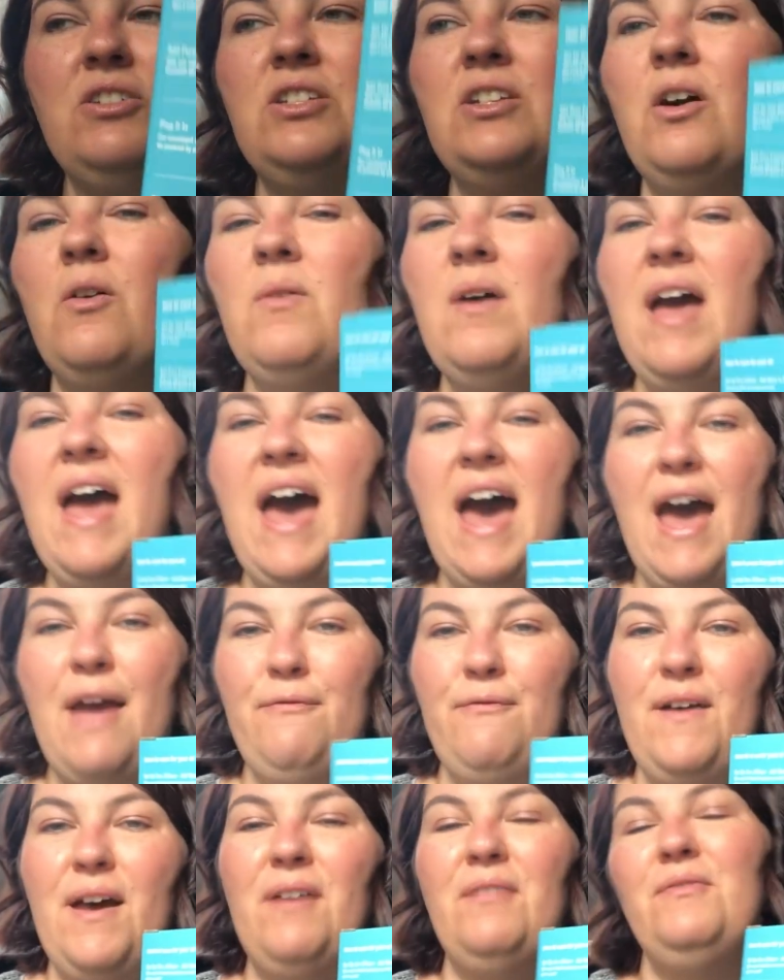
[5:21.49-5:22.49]
So I
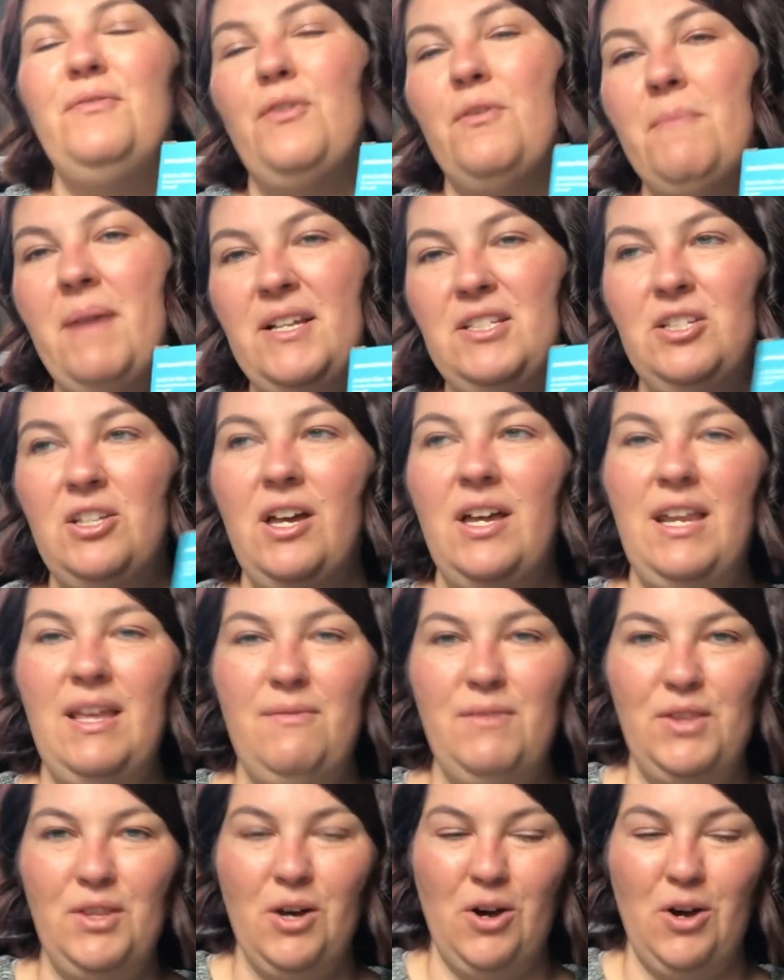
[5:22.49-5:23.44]
found for my son, even